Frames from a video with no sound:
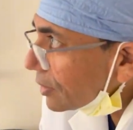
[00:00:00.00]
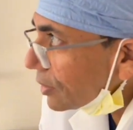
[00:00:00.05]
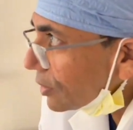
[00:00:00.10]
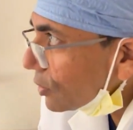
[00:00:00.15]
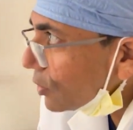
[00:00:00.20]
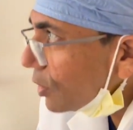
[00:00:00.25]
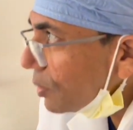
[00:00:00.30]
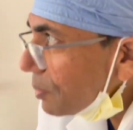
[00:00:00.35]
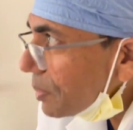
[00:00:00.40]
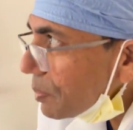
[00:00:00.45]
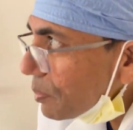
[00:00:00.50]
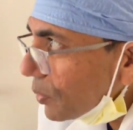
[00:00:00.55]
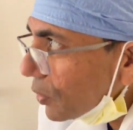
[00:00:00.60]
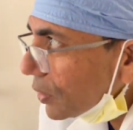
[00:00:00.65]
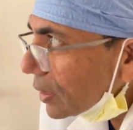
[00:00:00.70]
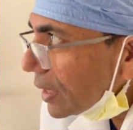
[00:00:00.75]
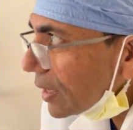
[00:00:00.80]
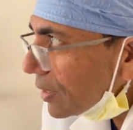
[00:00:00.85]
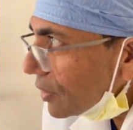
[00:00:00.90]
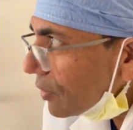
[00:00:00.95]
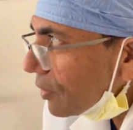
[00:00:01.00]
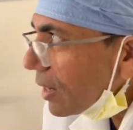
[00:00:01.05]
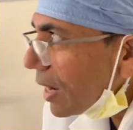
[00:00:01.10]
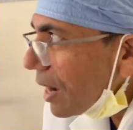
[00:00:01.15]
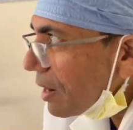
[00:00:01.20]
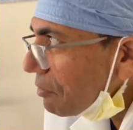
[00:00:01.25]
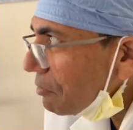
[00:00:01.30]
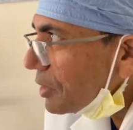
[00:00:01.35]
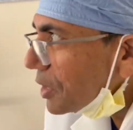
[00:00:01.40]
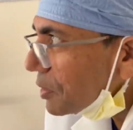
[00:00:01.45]
is going to be more than your
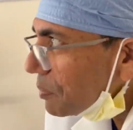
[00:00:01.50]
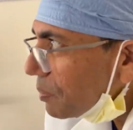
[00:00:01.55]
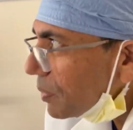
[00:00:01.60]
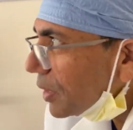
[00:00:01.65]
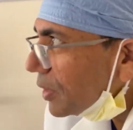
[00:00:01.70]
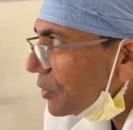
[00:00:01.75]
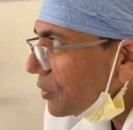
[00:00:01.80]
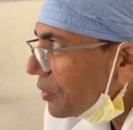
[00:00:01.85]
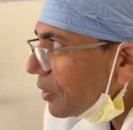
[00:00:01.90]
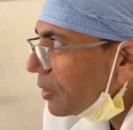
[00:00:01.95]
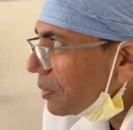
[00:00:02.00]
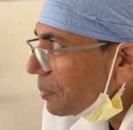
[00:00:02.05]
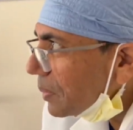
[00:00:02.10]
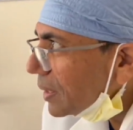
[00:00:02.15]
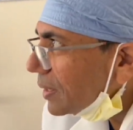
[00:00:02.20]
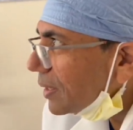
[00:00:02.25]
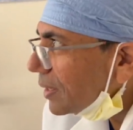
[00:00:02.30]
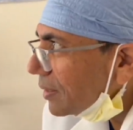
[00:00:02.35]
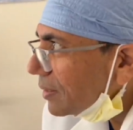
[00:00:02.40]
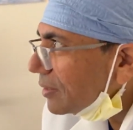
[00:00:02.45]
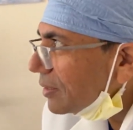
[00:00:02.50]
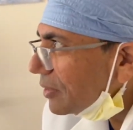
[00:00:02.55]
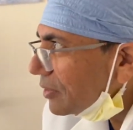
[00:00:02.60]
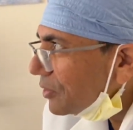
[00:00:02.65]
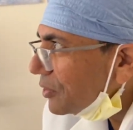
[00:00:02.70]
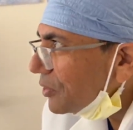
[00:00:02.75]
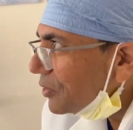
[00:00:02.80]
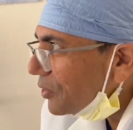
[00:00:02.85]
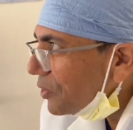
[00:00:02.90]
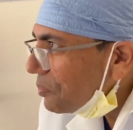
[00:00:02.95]
average blood draw, but
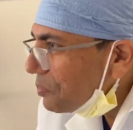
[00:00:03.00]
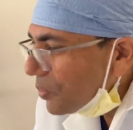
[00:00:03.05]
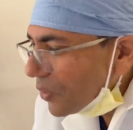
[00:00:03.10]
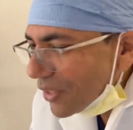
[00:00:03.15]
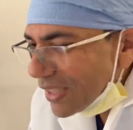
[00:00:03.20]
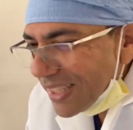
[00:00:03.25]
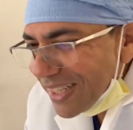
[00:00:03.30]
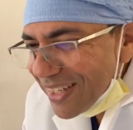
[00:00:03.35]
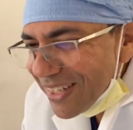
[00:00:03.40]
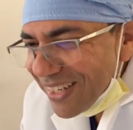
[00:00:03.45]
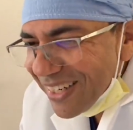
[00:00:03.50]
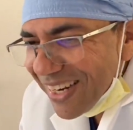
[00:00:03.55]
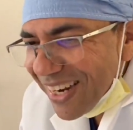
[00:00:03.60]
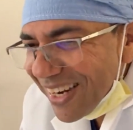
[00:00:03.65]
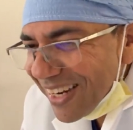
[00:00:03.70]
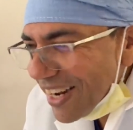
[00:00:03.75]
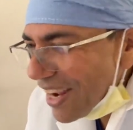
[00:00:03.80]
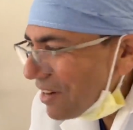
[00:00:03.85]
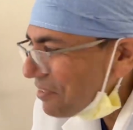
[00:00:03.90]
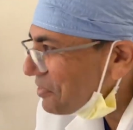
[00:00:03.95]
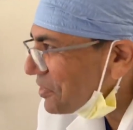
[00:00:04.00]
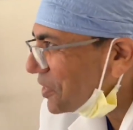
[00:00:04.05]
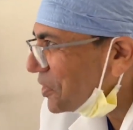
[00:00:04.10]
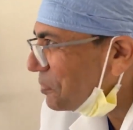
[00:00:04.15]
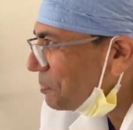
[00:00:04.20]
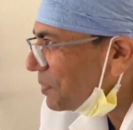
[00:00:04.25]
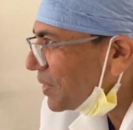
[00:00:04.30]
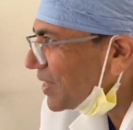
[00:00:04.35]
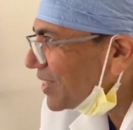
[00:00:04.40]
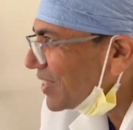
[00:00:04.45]
then you're more than an
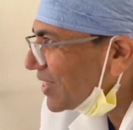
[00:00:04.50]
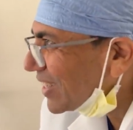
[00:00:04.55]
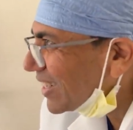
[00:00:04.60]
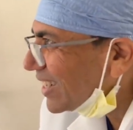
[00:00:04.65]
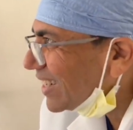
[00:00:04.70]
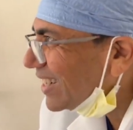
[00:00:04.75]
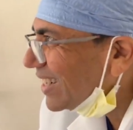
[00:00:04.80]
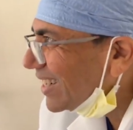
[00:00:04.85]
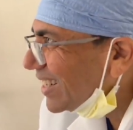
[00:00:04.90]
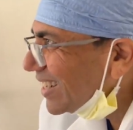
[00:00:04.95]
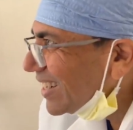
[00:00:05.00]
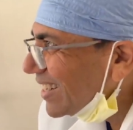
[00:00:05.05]
average person.